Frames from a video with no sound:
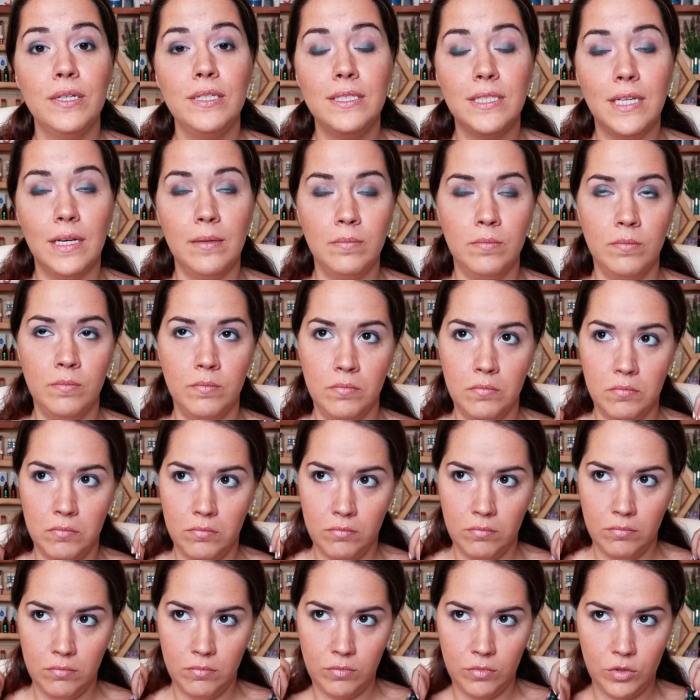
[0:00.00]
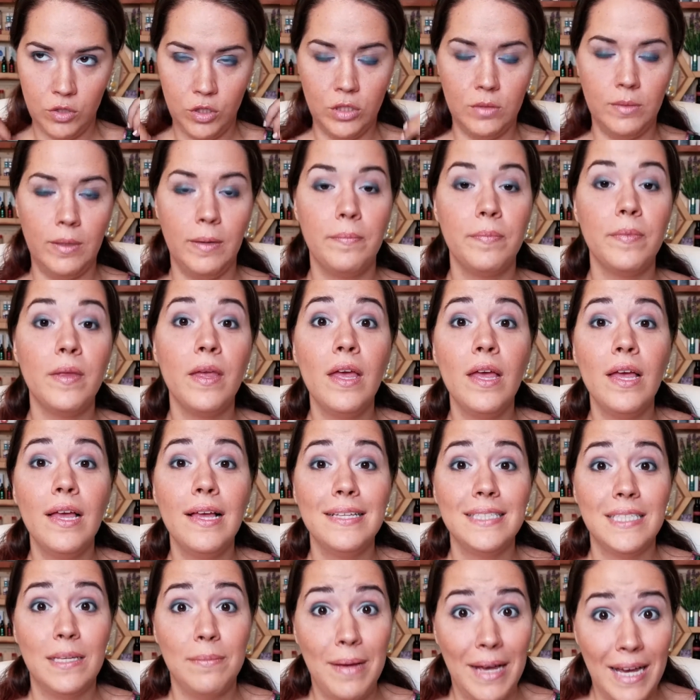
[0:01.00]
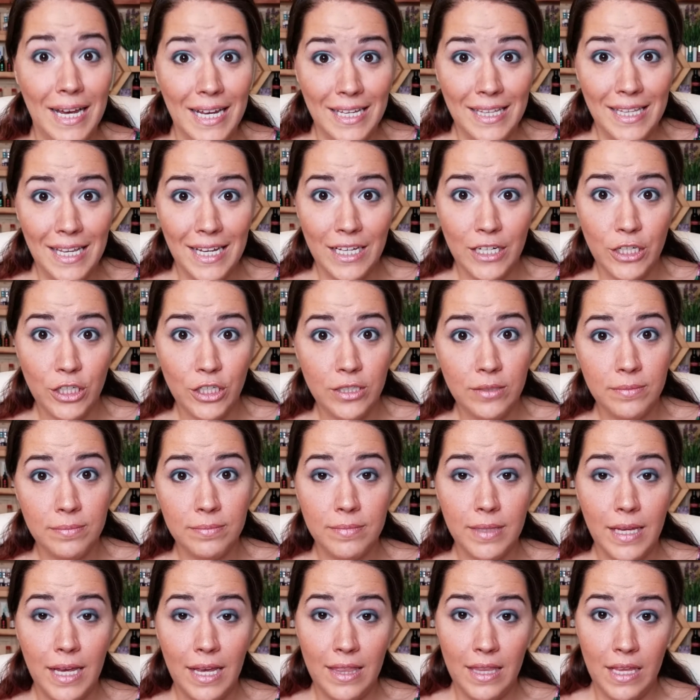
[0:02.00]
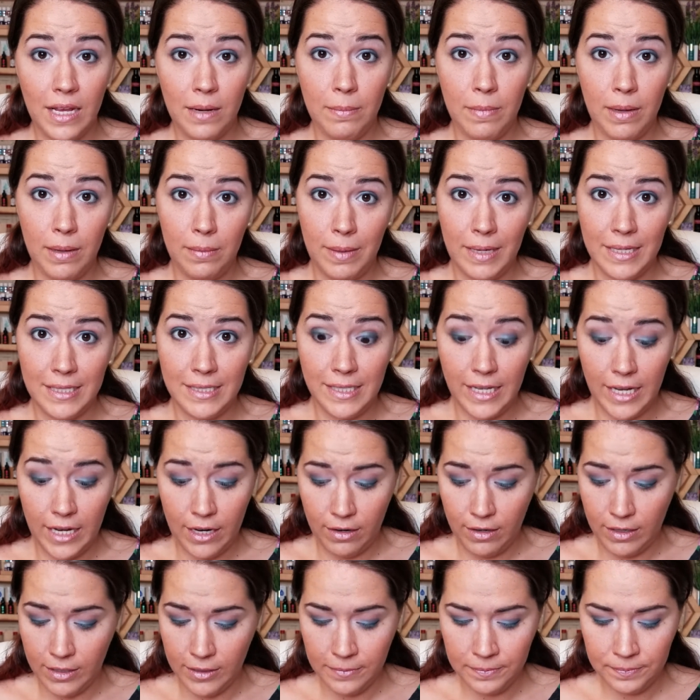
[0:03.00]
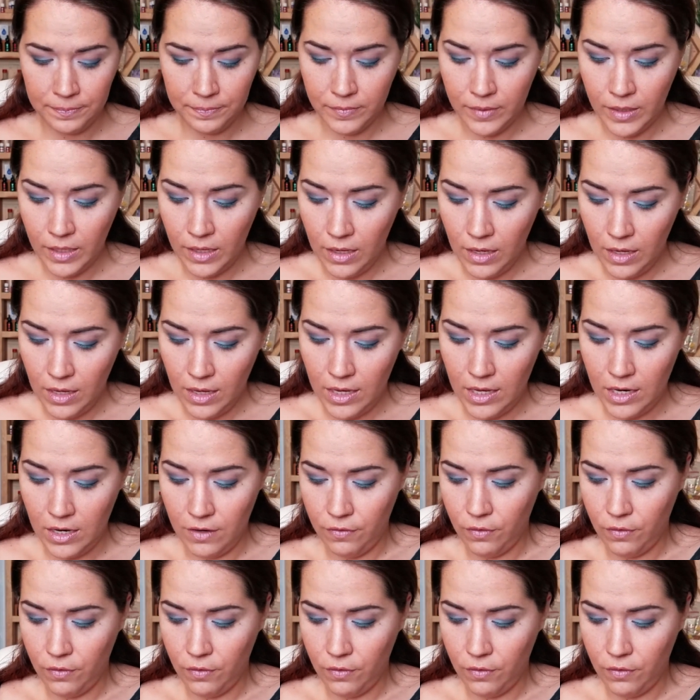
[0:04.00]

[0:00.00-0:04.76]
some eyeliner and then my mascara. And of